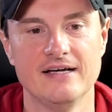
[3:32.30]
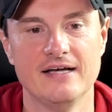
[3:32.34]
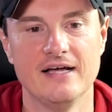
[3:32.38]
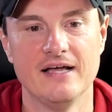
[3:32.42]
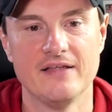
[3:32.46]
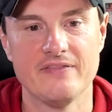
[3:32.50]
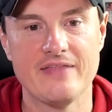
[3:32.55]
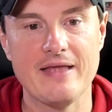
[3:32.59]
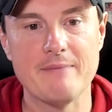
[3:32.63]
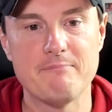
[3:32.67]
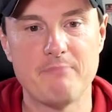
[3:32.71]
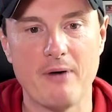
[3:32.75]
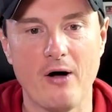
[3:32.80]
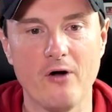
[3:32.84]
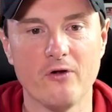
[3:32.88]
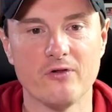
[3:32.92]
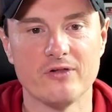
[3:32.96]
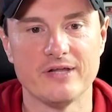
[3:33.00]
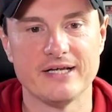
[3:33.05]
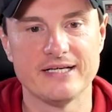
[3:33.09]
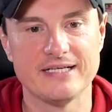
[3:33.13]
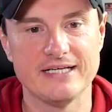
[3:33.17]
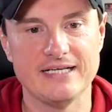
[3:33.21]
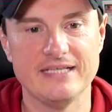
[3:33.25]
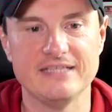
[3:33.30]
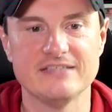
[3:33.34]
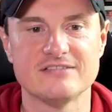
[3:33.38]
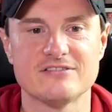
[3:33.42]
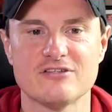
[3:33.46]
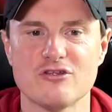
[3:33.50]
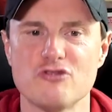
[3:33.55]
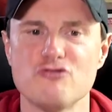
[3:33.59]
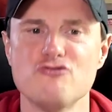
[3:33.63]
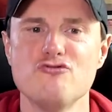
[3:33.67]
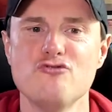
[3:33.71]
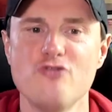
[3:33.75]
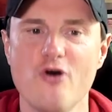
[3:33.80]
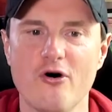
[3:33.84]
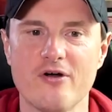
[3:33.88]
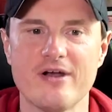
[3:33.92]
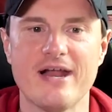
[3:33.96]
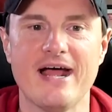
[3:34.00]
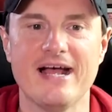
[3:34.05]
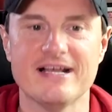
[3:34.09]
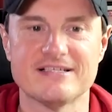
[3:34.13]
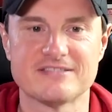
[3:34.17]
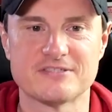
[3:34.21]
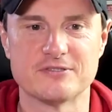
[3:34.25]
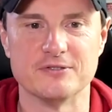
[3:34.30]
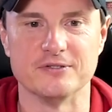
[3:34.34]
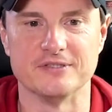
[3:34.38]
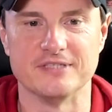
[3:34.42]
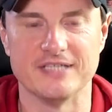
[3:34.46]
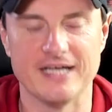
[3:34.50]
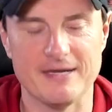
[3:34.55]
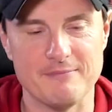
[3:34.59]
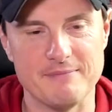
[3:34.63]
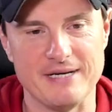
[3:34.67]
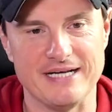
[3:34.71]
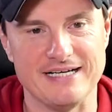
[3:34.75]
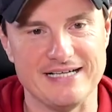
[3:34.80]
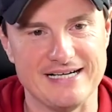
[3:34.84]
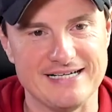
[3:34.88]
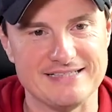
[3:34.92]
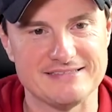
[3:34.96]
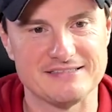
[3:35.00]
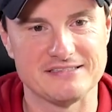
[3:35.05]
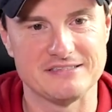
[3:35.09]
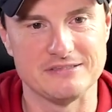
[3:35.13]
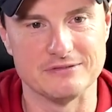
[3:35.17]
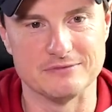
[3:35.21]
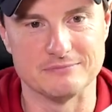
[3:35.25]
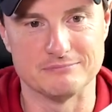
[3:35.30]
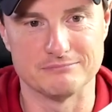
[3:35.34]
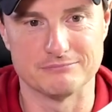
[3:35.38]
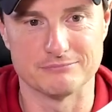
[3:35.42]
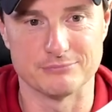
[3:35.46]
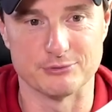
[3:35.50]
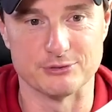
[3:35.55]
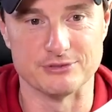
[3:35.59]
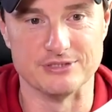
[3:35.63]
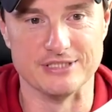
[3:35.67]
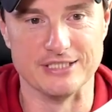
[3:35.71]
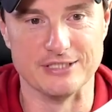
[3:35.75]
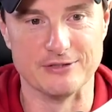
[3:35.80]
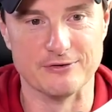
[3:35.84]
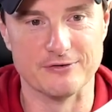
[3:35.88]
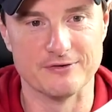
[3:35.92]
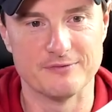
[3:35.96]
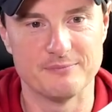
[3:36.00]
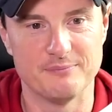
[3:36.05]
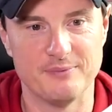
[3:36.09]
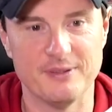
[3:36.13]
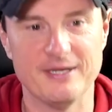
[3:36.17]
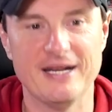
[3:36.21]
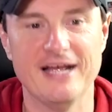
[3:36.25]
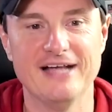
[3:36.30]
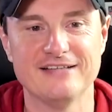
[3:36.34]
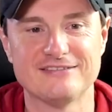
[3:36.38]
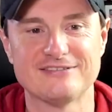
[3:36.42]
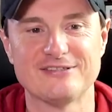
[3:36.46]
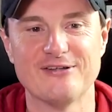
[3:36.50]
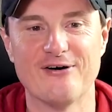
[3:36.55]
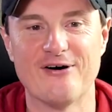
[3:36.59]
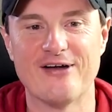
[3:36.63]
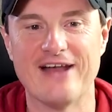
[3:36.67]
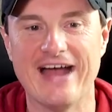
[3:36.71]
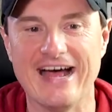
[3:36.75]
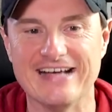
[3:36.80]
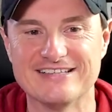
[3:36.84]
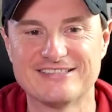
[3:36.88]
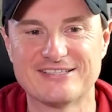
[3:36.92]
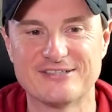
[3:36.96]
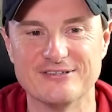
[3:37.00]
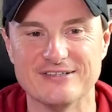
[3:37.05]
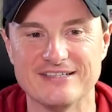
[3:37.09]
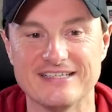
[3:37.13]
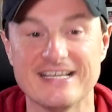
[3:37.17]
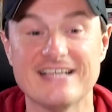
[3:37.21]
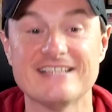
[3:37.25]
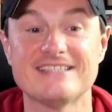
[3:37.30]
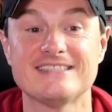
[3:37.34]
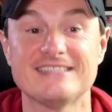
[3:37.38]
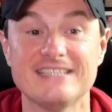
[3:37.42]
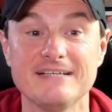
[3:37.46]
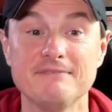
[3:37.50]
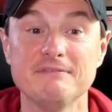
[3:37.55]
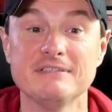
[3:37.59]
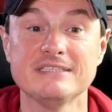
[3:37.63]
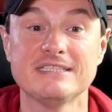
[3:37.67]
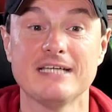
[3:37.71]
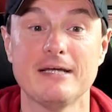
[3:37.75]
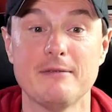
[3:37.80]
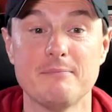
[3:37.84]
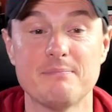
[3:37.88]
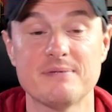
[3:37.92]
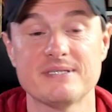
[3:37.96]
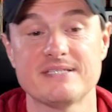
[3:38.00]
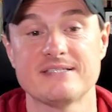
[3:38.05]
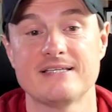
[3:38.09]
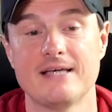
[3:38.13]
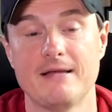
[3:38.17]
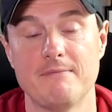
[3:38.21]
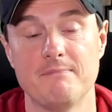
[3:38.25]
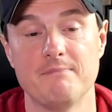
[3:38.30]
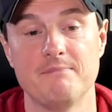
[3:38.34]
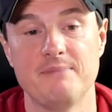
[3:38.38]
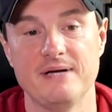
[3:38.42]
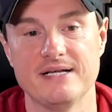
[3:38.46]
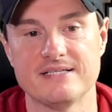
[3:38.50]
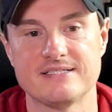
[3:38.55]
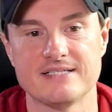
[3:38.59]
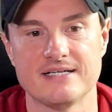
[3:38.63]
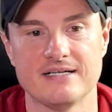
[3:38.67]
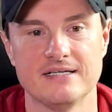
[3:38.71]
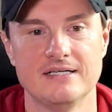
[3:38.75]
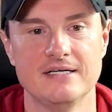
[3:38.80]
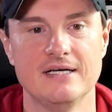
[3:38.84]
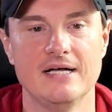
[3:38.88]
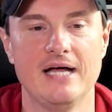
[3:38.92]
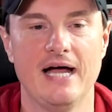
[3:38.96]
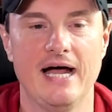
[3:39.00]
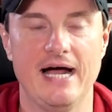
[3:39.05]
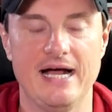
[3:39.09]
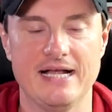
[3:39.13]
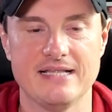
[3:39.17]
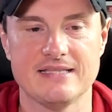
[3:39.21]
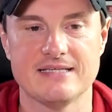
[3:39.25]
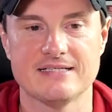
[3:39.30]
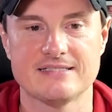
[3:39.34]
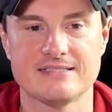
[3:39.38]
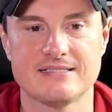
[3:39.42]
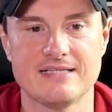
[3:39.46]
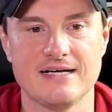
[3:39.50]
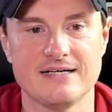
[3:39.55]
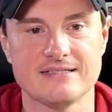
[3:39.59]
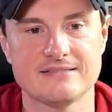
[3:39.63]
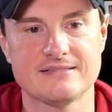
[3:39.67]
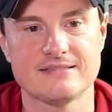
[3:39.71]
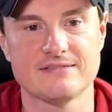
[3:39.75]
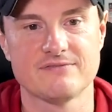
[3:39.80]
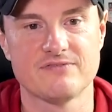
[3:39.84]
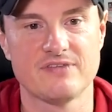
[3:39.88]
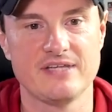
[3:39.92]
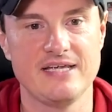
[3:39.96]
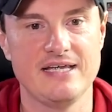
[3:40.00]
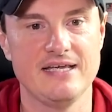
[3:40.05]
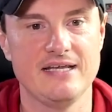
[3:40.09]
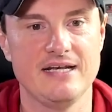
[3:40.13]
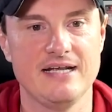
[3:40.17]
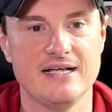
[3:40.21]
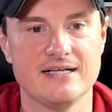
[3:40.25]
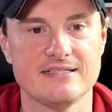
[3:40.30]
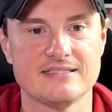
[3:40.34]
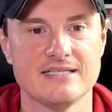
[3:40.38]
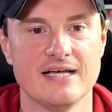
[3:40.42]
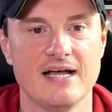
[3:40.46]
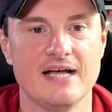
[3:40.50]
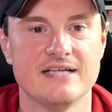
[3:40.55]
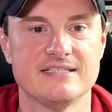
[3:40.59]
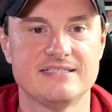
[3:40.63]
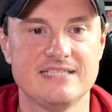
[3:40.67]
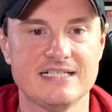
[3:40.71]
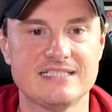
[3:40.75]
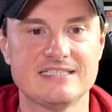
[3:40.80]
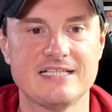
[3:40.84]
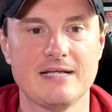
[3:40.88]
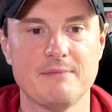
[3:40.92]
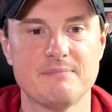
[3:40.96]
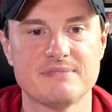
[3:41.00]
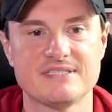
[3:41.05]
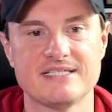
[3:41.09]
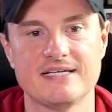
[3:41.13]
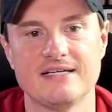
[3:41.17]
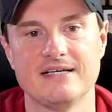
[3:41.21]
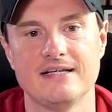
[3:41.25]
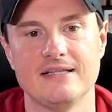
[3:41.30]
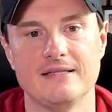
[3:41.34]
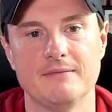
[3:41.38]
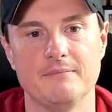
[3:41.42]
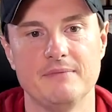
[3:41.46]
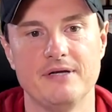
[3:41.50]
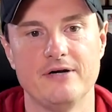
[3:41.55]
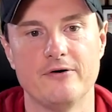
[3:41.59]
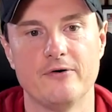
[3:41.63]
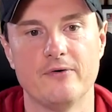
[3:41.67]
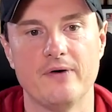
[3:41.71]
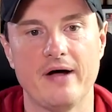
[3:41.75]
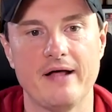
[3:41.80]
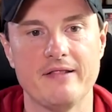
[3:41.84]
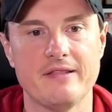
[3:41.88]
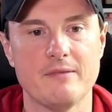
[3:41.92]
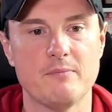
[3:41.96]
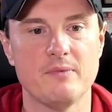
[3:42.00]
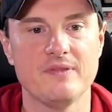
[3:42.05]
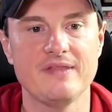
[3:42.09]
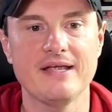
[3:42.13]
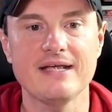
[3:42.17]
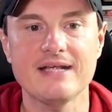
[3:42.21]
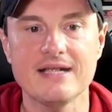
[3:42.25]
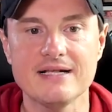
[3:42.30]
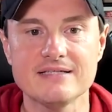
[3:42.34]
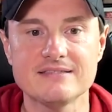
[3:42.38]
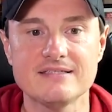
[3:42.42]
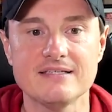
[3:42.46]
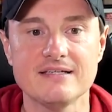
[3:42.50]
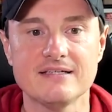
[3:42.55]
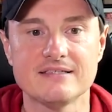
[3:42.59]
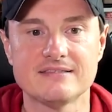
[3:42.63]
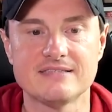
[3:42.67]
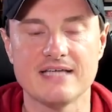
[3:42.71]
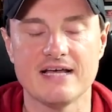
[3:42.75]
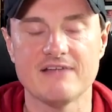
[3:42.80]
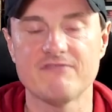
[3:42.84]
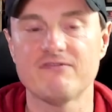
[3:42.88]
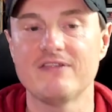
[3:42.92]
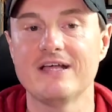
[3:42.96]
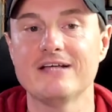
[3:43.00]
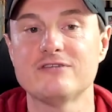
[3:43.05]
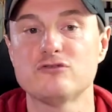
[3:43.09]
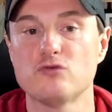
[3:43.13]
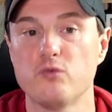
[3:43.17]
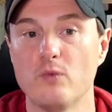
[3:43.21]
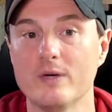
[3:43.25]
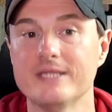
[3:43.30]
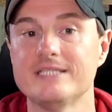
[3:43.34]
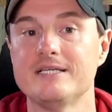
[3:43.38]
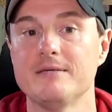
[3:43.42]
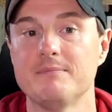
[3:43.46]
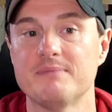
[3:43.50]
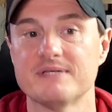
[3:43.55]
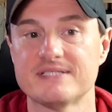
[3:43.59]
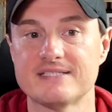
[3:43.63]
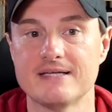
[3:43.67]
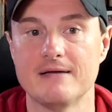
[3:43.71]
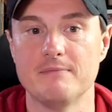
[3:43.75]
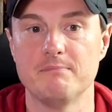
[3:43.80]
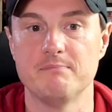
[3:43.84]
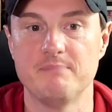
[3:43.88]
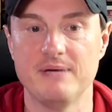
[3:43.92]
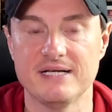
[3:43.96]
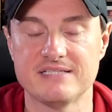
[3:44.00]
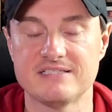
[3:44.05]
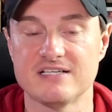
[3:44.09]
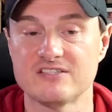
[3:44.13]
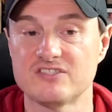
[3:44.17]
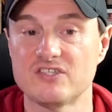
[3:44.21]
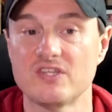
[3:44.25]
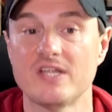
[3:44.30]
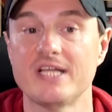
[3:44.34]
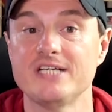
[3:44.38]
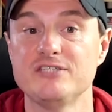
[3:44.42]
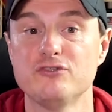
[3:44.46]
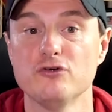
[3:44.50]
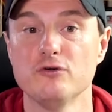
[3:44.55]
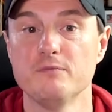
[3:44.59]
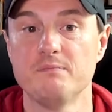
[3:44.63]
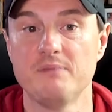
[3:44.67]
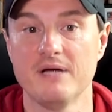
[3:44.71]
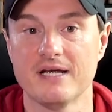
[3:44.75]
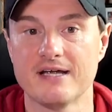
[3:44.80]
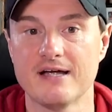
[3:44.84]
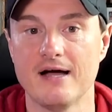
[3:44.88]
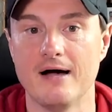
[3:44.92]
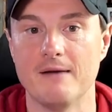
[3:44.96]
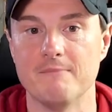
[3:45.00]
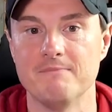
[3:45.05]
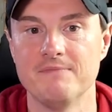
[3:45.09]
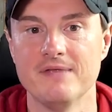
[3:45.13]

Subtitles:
Their bowling is not as good. I mean, it's still pretty good, but it's not as good. They're 17% better at the starts of the innings, 16% in the middle, and then when they get to the death, they're 20% better. So they do pick up.